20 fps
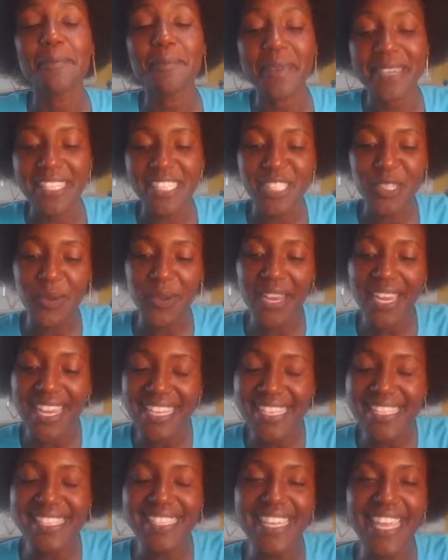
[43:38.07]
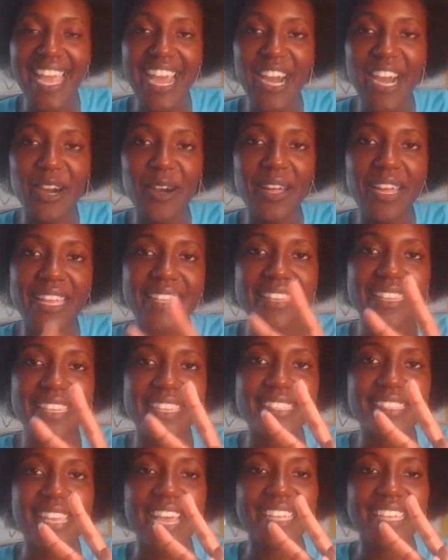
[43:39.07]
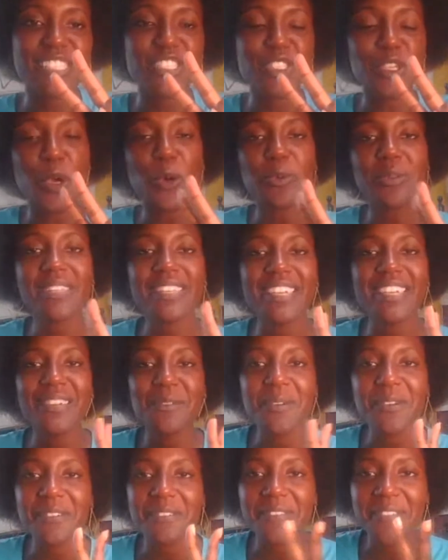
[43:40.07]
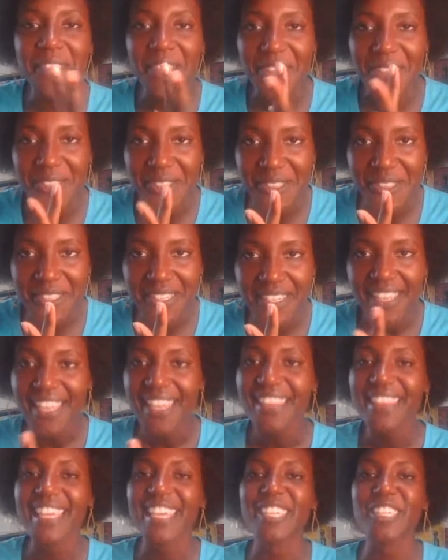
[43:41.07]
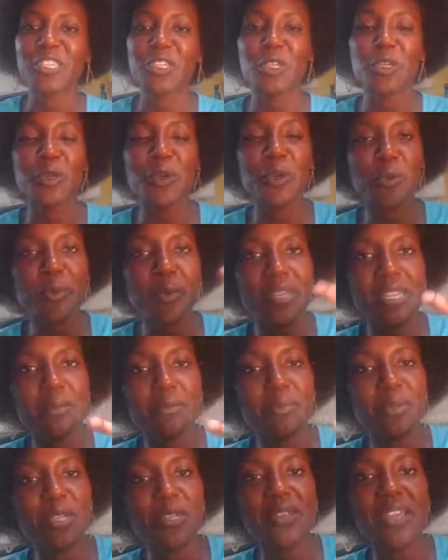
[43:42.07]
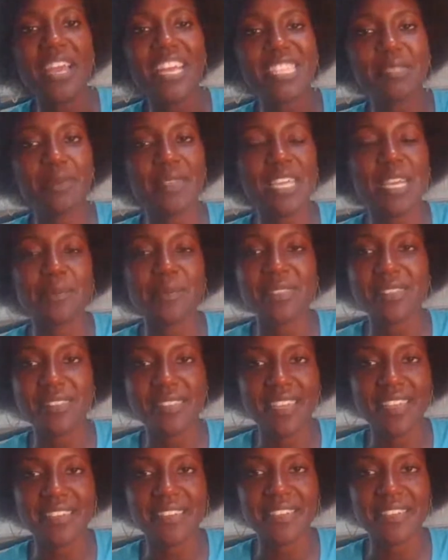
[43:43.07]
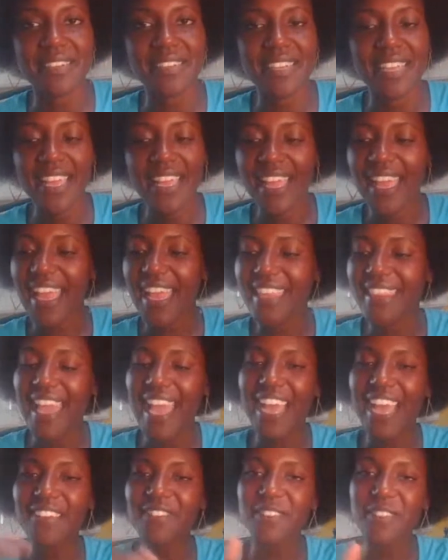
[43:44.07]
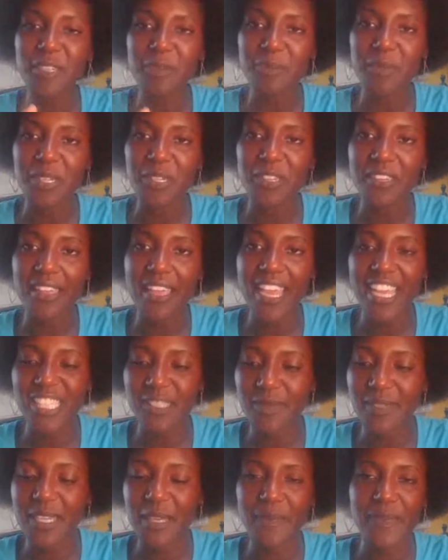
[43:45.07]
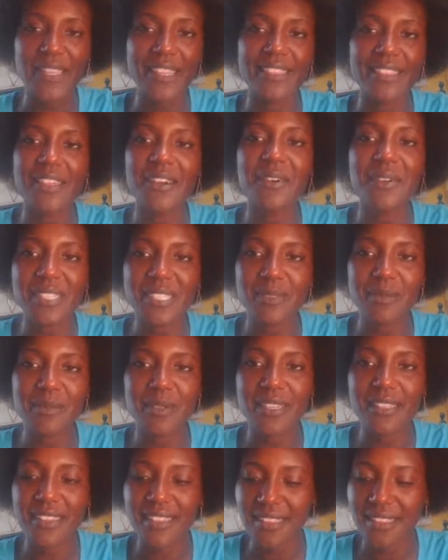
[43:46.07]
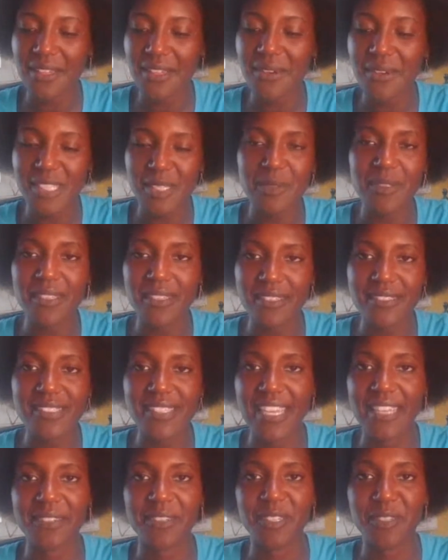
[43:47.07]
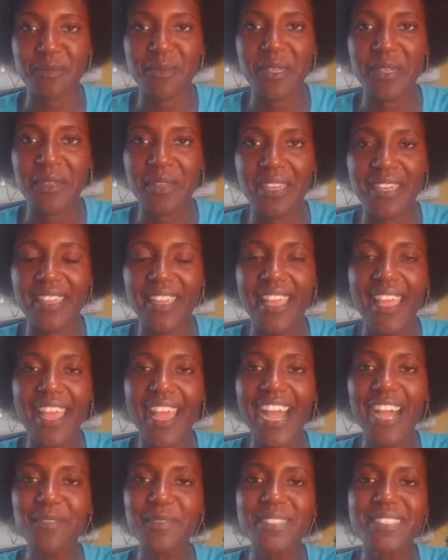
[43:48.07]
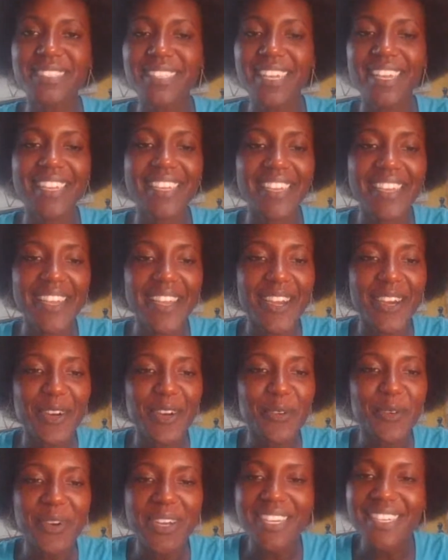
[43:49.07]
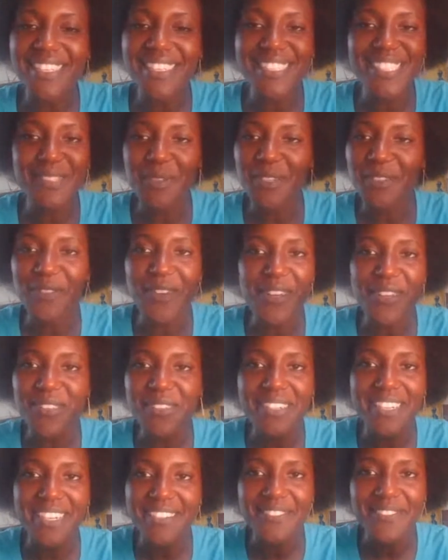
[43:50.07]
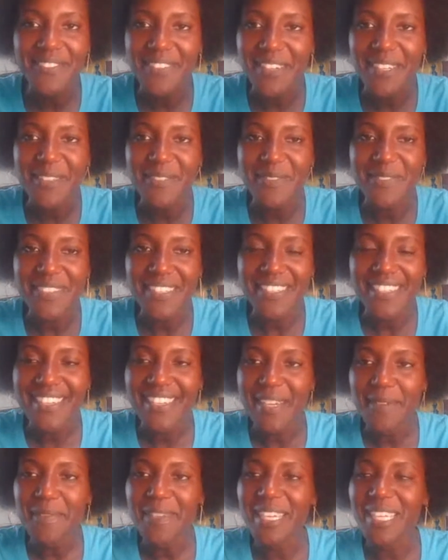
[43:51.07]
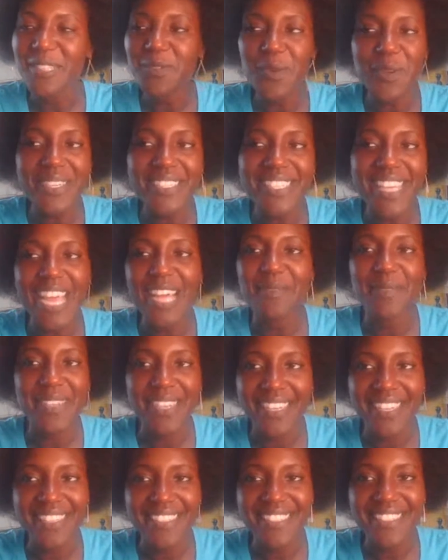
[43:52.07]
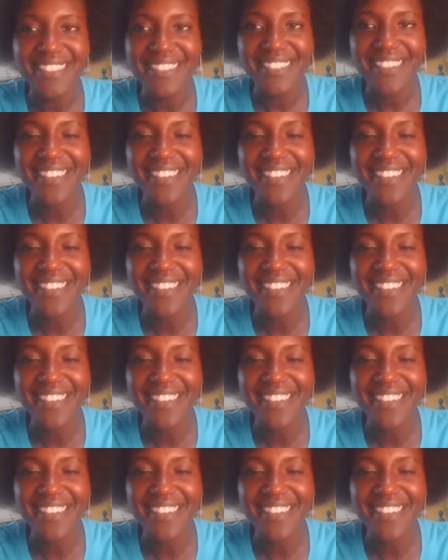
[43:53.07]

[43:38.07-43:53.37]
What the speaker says: but it's crazy how this has totally reversed. That European beauty has become a standard and African beauty has become the lowest standard of beauty. I'm just like, well, where did this reversal come from? Because we're dominant.